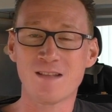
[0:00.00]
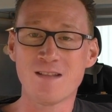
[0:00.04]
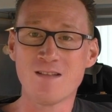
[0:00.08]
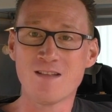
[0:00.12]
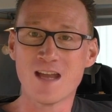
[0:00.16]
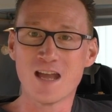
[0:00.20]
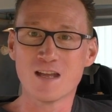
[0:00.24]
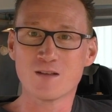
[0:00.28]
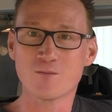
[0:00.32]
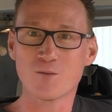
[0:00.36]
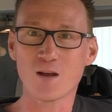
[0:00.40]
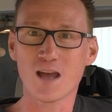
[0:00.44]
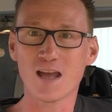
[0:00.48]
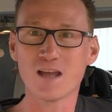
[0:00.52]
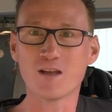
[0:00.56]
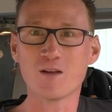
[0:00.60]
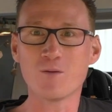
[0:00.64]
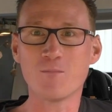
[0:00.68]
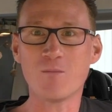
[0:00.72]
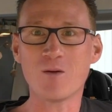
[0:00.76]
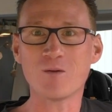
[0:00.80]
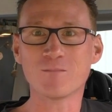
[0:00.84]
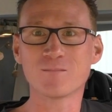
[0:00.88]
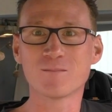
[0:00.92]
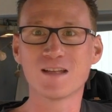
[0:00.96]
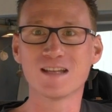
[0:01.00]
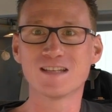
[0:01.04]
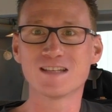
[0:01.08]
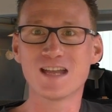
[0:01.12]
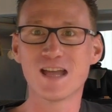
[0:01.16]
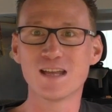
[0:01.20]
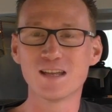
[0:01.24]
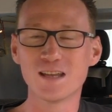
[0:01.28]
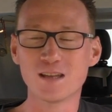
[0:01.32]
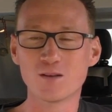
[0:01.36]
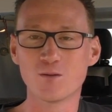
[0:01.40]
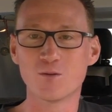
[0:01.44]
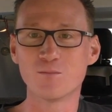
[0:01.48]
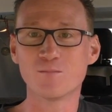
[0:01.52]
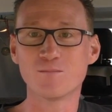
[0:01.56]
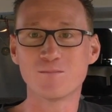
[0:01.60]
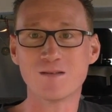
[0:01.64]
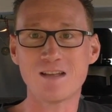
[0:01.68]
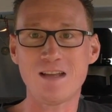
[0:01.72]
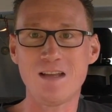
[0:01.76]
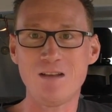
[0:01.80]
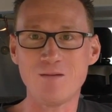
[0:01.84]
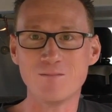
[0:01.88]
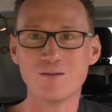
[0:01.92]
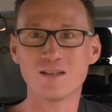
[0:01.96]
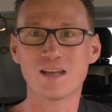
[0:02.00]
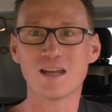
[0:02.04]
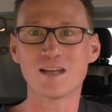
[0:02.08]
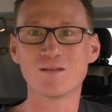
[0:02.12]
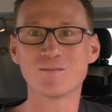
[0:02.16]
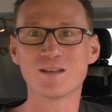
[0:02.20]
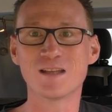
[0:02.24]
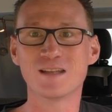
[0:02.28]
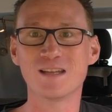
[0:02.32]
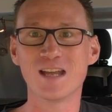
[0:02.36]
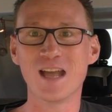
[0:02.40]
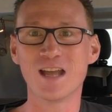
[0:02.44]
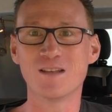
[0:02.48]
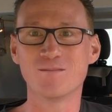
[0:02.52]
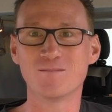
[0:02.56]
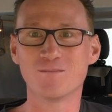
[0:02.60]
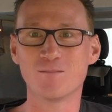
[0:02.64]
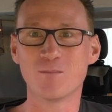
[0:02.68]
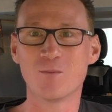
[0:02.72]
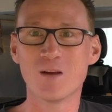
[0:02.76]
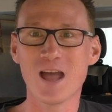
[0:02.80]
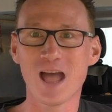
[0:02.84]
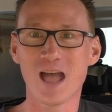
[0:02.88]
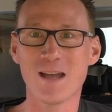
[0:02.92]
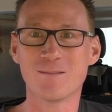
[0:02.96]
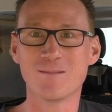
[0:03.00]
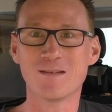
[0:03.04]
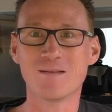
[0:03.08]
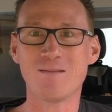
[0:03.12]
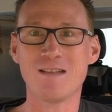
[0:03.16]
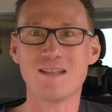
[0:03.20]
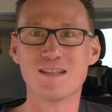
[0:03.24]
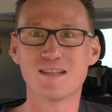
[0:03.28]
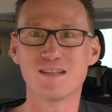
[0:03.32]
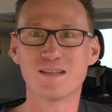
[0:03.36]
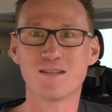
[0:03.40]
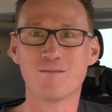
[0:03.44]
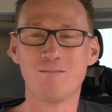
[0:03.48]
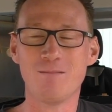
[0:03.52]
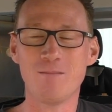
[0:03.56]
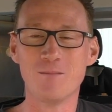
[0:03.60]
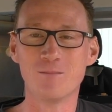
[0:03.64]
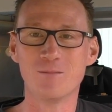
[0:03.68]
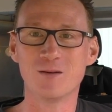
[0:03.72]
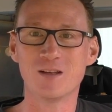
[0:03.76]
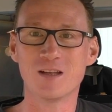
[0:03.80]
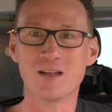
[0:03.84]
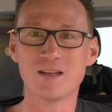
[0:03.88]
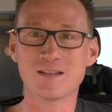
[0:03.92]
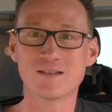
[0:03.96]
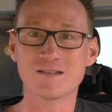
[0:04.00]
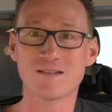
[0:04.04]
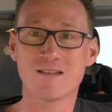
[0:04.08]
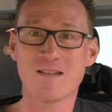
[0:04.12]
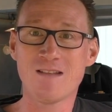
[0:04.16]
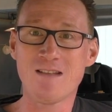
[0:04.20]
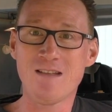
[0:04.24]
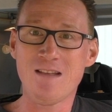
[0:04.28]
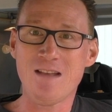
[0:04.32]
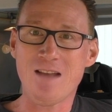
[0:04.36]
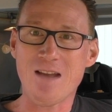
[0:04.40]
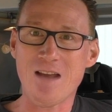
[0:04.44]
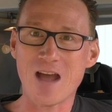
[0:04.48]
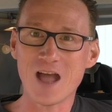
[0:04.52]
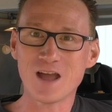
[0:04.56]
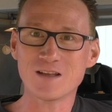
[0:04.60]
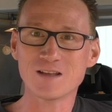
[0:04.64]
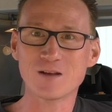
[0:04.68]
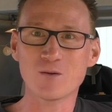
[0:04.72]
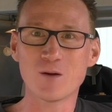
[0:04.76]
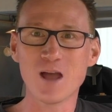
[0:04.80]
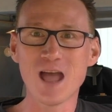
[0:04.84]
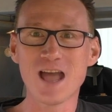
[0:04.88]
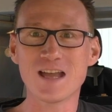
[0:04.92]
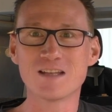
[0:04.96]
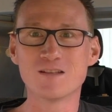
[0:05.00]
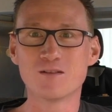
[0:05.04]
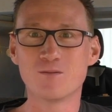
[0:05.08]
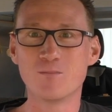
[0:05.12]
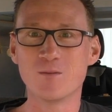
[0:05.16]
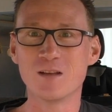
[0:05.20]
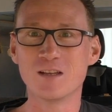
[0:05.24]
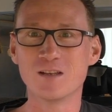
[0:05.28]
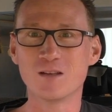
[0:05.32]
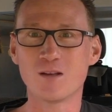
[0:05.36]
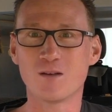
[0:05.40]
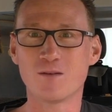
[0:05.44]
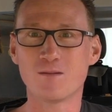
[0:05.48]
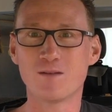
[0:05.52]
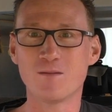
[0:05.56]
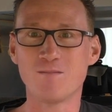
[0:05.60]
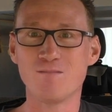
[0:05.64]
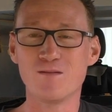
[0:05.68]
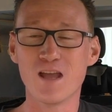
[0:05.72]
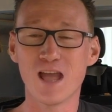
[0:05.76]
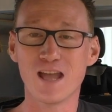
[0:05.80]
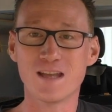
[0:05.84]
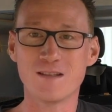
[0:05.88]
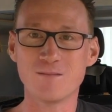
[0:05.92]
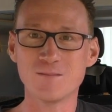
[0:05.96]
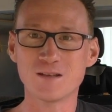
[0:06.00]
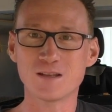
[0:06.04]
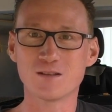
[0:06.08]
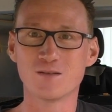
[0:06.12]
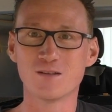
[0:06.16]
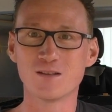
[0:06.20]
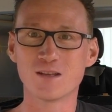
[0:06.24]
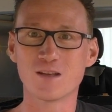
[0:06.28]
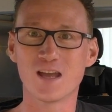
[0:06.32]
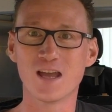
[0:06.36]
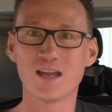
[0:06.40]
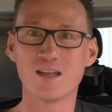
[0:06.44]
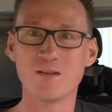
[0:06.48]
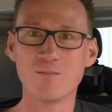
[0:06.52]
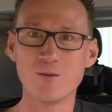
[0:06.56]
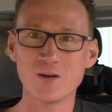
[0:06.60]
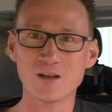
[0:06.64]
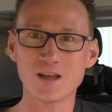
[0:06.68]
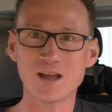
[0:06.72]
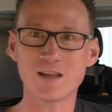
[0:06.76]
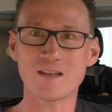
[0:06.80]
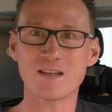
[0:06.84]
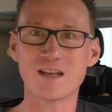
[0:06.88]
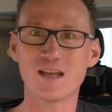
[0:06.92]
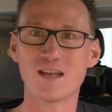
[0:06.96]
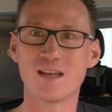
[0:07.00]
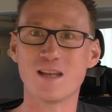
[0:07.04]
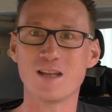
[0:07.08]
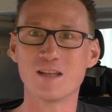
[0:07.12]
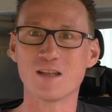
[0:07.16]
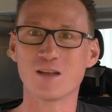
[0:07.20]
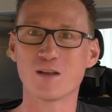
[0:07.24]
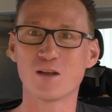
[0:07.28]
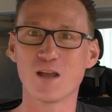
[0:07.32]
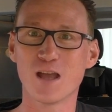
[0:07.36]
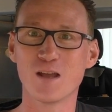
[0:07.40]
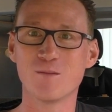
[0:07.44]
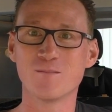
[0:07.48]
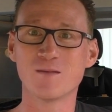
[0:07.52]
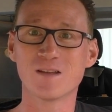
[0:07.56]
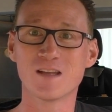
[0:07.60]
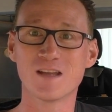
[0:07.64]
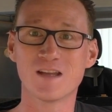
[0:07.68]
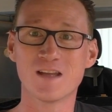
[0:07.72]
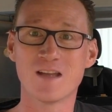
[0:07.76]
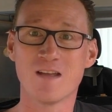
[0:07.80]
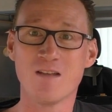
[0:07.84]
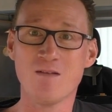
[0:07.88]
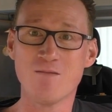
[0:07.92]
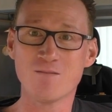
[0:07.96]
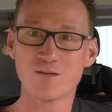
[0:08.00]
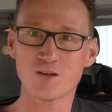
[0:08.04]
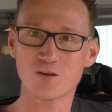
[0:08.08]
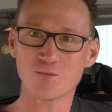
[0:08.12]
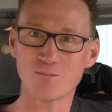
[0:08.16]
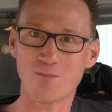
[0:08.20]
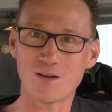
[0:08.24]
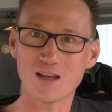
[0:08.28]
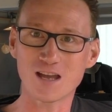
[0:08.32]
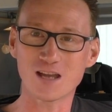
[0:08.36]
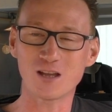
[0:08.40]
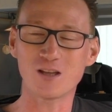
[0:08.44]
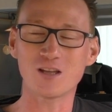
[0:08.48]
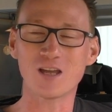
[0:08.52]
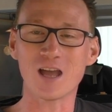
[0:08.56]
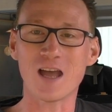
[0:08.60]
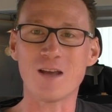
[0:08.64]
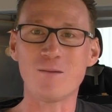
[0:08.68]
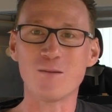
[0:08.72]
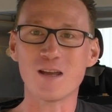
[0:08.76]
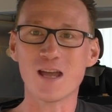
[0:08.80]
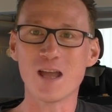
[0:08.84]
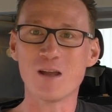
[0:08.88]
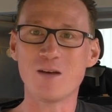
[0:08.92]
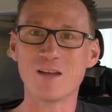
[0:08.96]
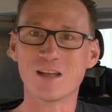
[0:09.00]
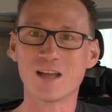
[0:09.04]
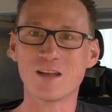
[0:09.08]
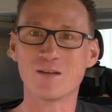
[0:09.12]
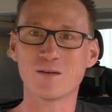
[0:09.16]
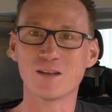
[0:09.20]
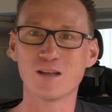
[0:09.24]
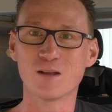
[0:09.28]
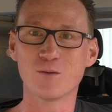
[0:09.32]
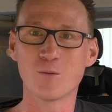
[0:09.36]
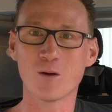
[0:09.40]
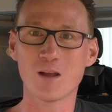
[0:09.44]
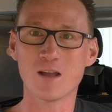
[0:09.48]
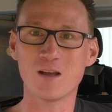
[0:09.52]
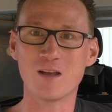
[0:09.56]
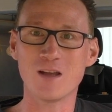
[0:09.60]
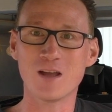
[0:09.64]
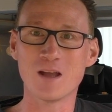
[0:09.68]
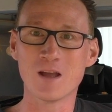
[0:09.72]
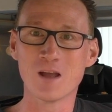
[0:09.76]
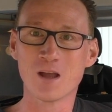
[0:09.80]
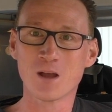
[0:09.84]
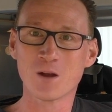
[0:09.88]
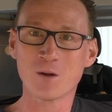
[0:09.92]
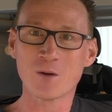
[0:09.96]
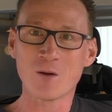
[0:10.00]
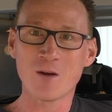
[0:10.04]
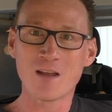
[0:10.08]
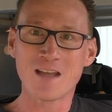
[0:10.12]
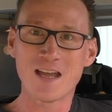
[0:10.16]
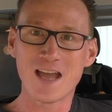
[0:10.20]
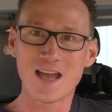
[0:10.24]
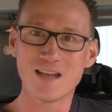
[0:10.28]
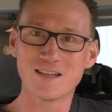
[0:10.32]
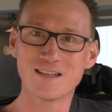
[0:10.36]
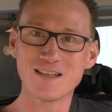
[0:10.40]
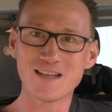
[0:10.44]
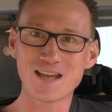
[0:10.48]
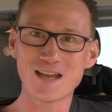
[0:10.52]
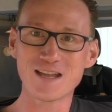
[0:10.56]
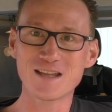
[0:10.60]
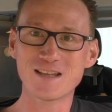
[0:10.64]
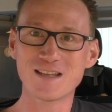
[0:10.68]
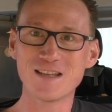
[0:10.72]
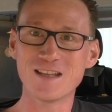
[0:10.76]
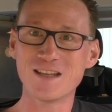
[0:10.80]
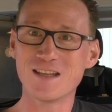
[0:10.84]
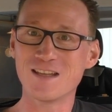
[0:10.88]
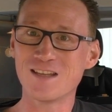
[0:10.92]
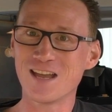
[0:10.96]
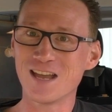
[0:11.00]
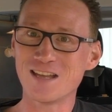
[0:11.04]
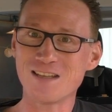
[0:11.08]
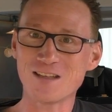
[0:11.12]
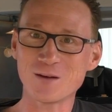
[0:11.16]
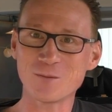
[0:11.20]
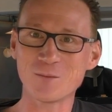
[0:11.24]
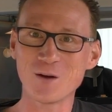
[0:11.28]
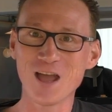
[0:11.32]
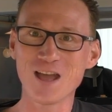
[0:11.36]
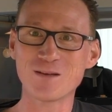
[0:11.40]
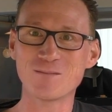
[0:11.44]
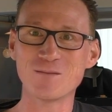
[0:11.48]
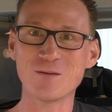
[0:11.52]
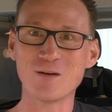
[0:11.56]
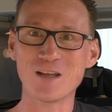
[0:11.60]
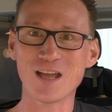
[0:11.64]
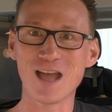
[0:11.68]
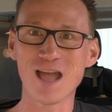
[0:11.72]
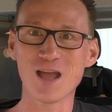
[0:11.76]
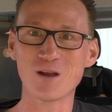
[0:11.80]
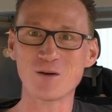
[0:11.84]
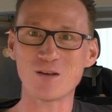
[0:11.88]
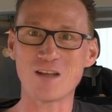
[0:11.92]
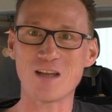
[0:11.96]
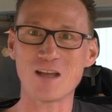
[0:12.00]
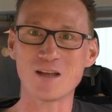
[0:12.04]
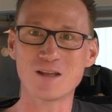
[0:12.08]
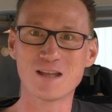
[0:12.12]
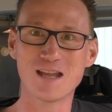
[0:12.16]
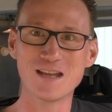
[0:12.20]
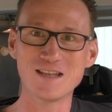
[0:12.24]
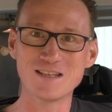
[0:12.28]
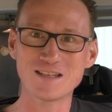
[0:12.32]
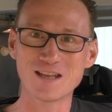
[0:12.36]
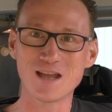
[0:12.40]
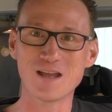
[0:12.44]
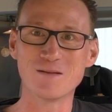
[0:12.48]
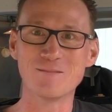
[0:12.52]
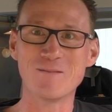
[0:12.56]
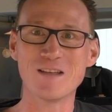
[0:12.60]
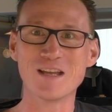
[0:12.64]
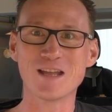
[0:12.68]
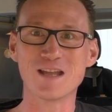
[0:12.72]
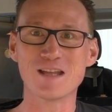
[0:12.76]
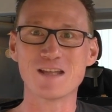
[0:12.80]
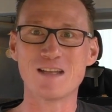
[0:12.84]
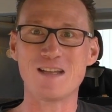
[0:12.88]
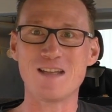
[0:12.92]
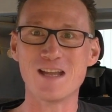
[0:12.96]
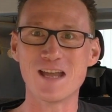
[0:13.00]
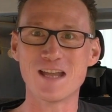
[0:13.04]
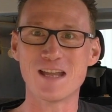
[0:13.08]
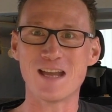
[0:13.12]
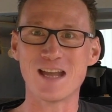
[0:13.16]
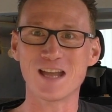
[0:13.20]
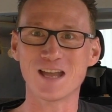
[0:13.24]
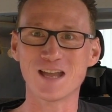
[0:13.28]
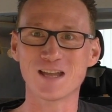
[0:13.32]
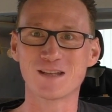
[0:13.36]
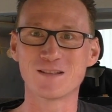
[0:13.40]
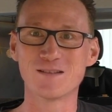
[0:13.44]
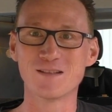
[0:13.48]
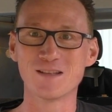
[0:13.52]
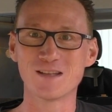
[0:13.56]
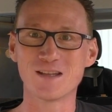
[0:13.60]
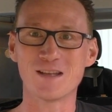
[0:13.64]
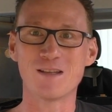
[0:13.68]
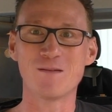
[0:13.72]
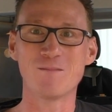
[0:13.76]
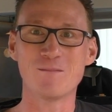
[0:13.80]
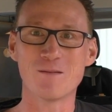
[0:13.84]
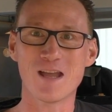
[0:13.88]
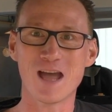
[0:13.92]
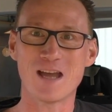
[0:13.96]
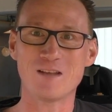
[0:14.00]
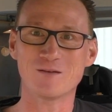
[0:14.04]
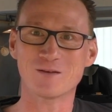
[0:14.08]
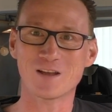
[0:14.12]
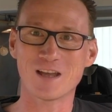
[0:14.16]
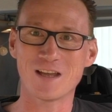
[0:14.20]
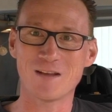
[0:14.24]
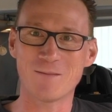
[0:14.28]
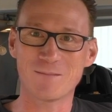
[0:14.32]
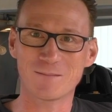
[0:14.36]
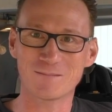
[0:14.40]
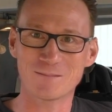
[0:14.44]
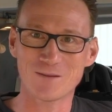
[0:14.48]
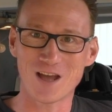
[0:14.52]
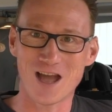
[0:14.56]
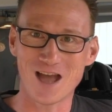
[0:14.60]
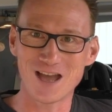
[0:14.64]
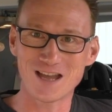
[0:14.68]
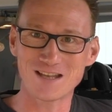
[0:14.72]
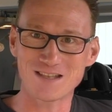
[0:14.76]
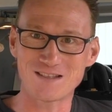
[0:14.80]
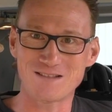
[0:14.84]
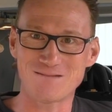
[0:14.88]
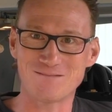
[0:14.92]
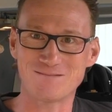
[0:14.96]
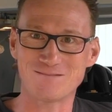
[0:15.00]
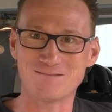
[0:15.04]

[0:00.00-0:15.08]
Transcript: That way you won't miss any new videos here at Camp 4 Happiness in the future. Otherwise, you can also find me on Facebook and Instagram. Feel free to check me out there as well. With that said, that's a wrap for now. Till next time, take care. Patrick, bye.